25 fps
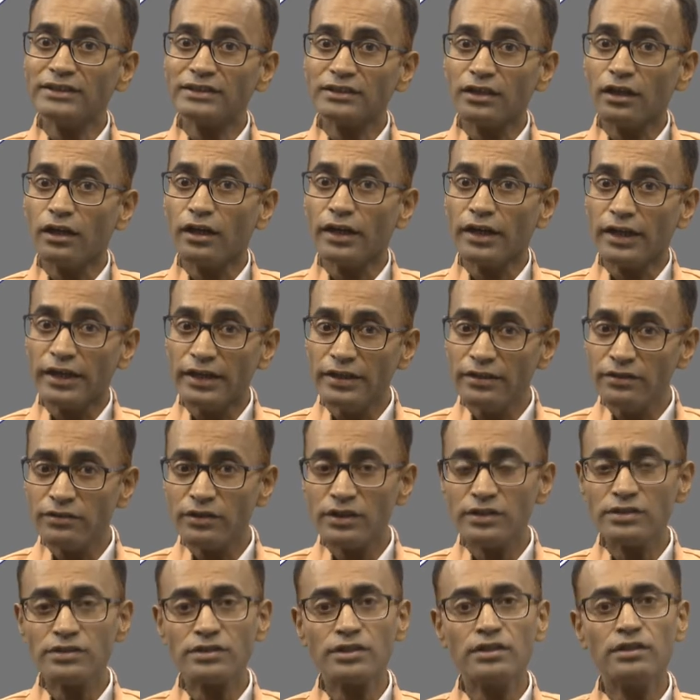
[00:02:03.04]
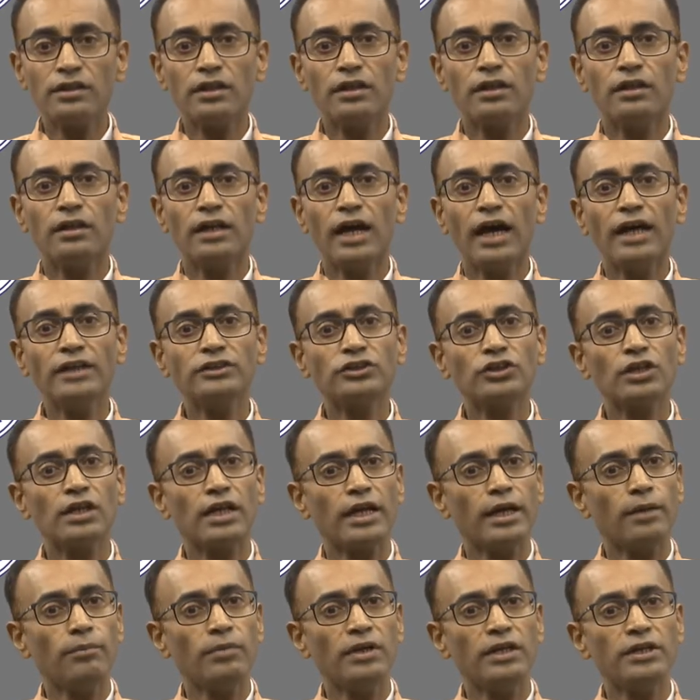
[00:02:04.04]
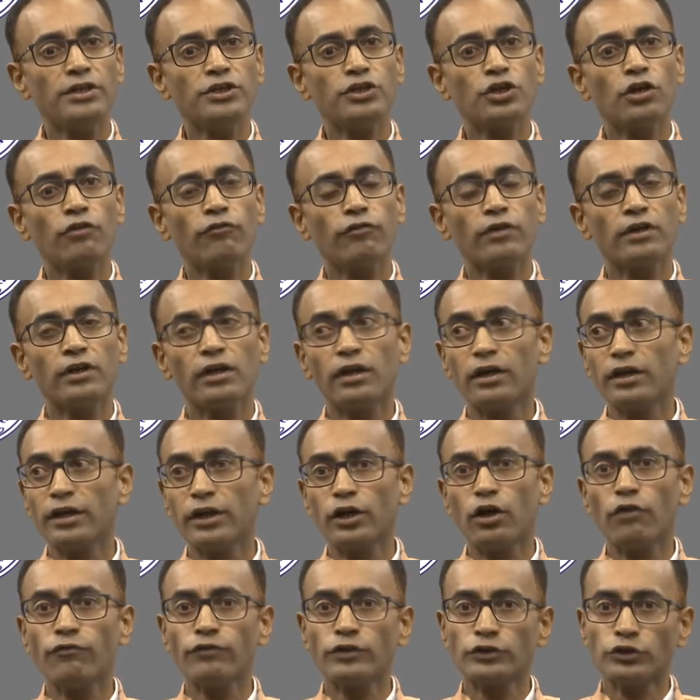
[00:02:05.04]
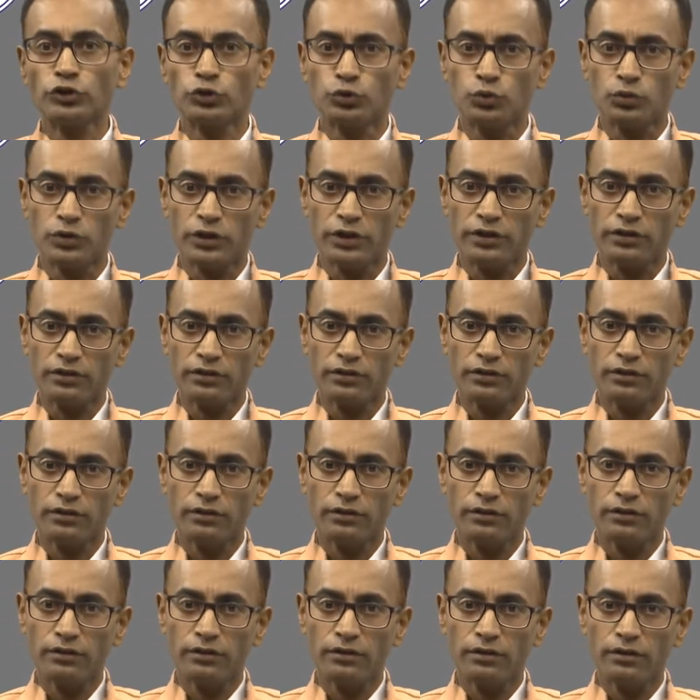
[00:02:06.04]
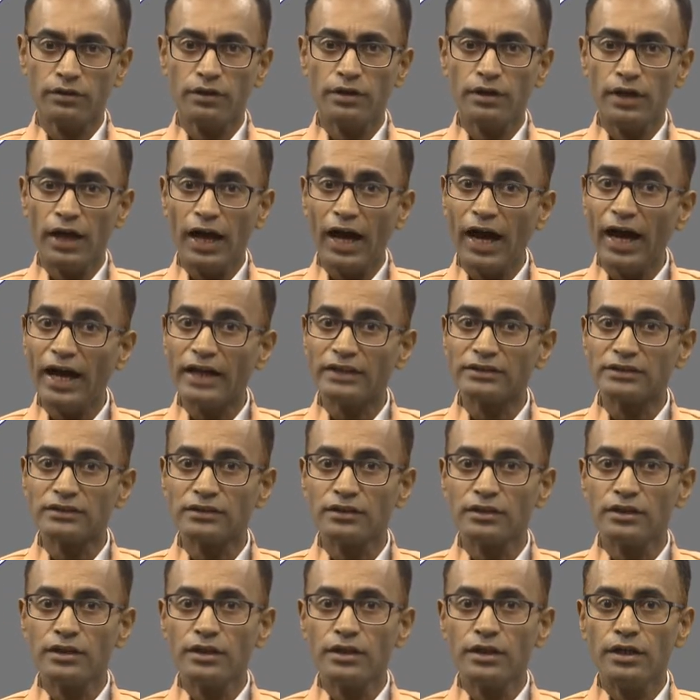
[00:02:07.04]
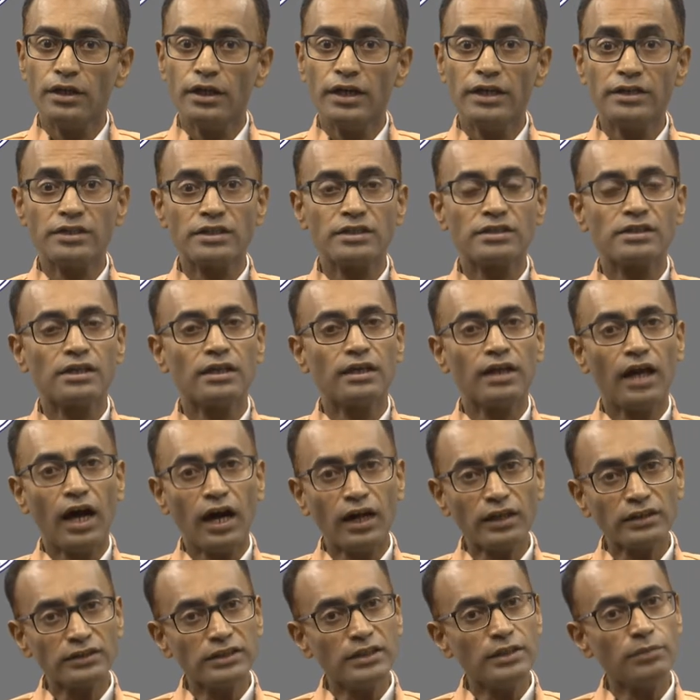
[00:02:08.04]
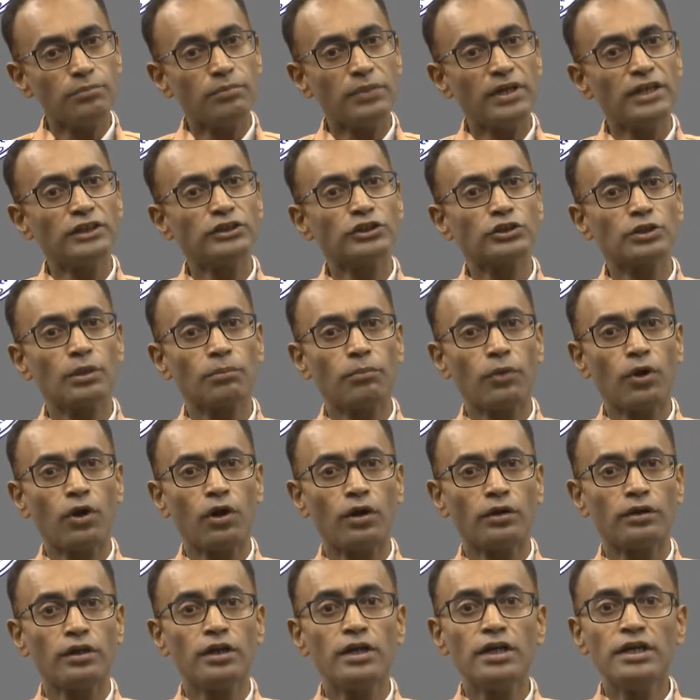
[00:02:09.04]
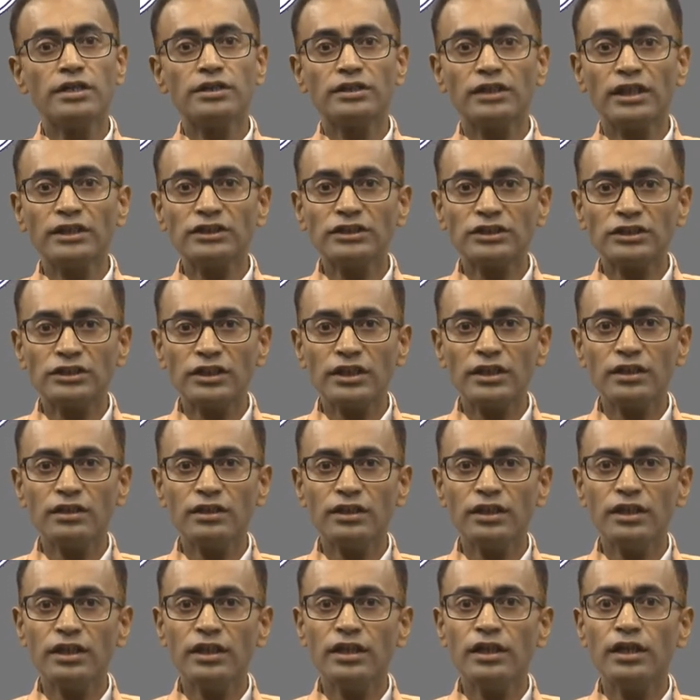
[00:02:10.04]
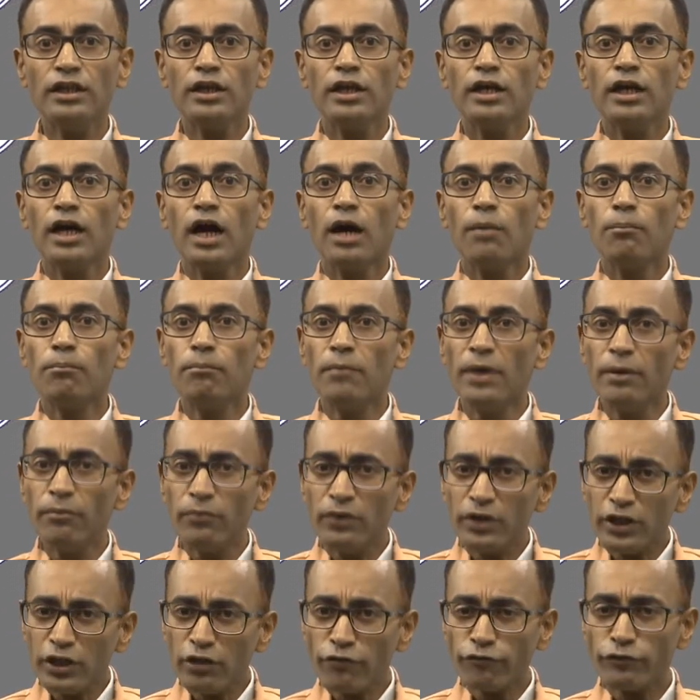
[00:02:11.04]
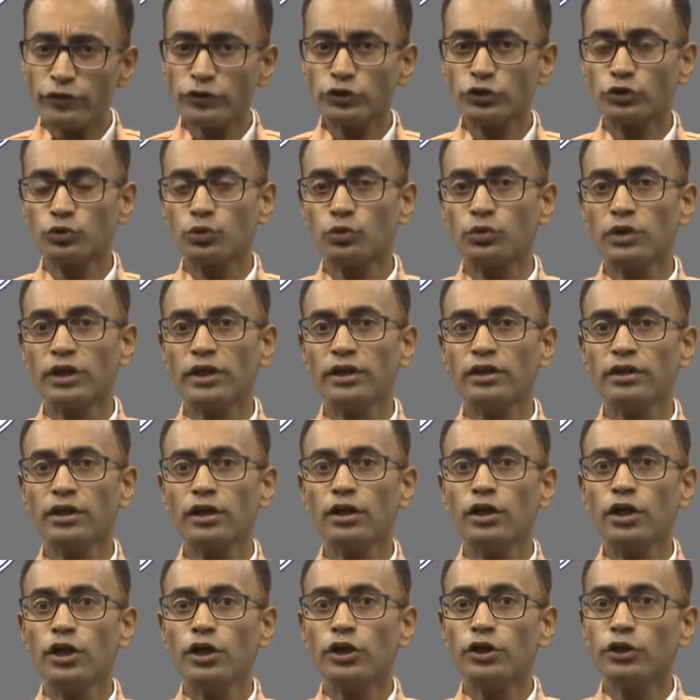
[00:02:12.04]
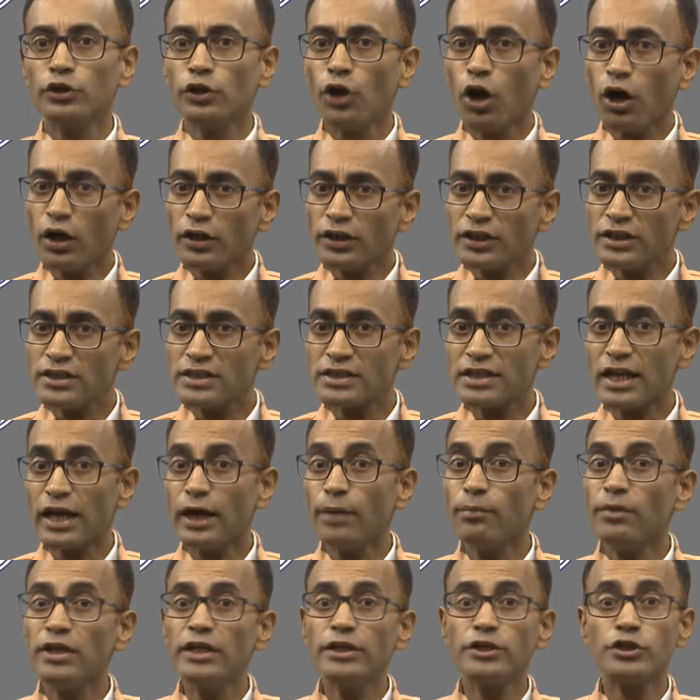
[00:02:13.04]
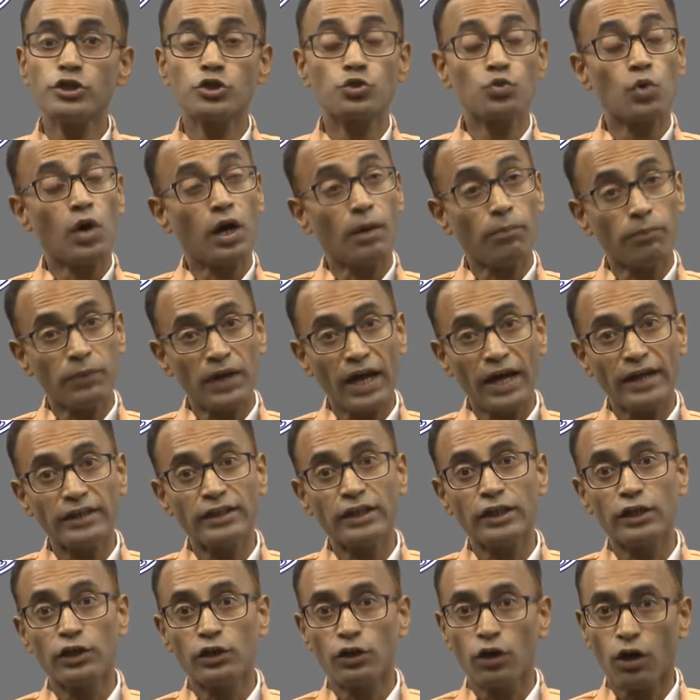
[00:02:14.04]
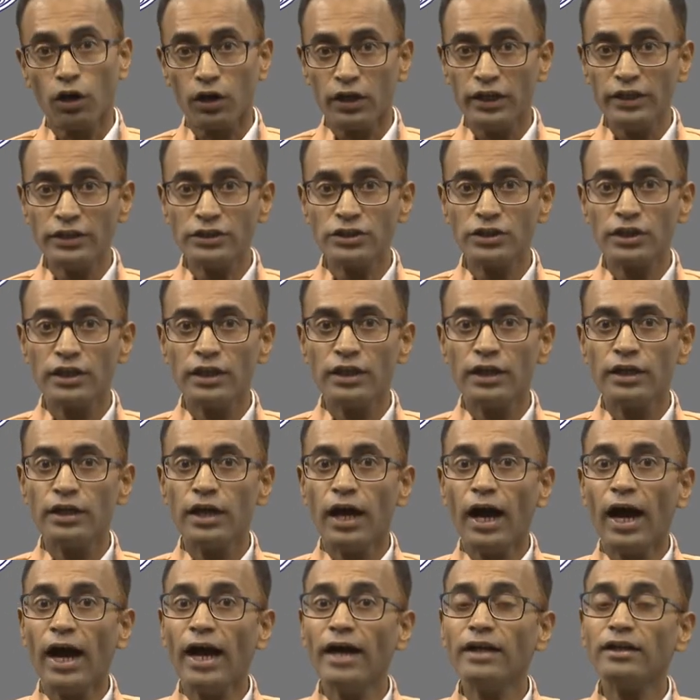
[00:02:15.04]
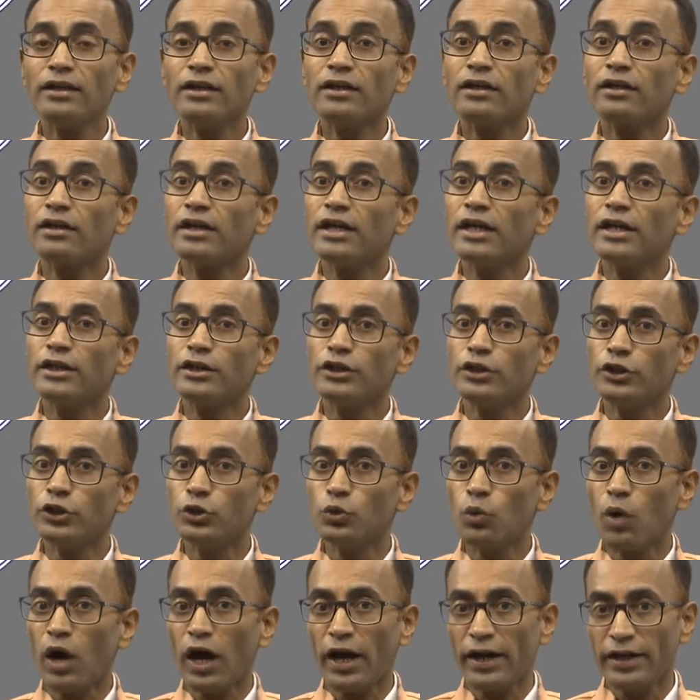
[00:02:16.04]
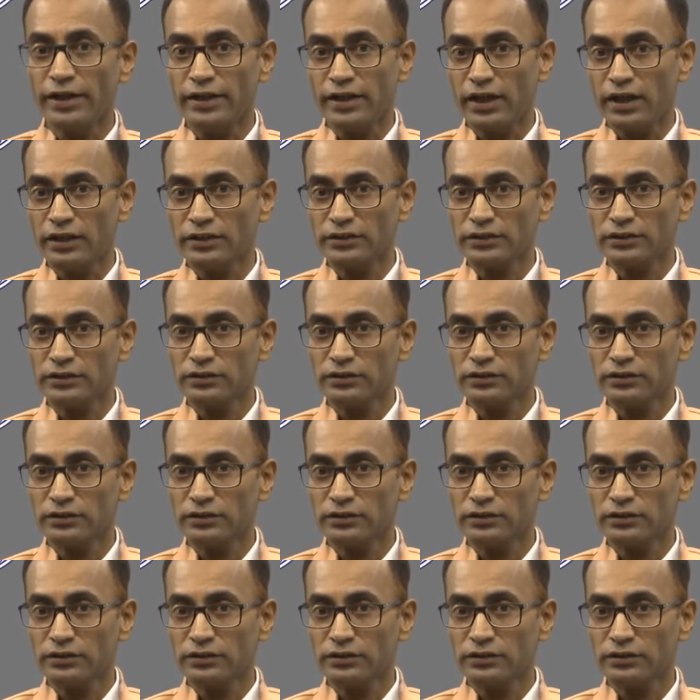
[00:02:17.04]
a hindrance in the natural ability of learning of a student, as it is largely based upon testing the memory of a student, not his ability to apply the knowledge and create new ideas.